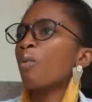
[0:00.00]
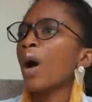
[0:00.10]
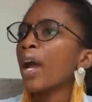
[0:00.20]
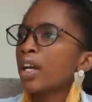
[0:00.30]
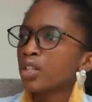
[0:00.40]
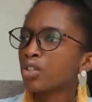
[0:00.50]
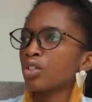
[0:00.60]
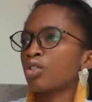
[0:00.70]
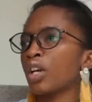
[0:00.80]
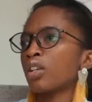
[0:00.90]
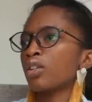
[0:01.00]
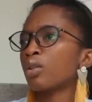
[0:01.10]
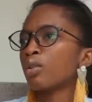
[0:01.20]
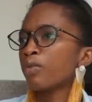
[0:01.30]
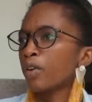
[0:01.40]
why aren't you trying to
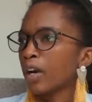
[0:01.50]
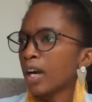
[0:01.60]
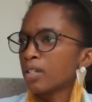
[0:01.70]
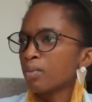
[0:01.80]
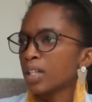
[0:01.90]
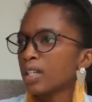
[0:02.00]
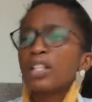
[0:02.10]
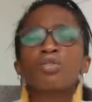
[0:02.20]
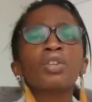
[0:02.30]
look for a husband? It's